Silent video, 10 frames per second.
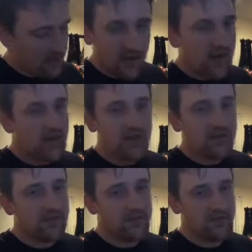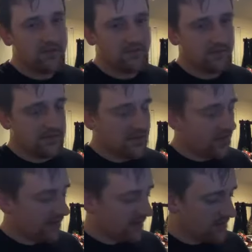I love
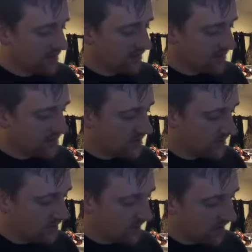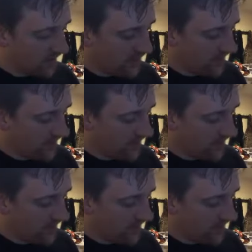Second Thessalonians 2, by the way.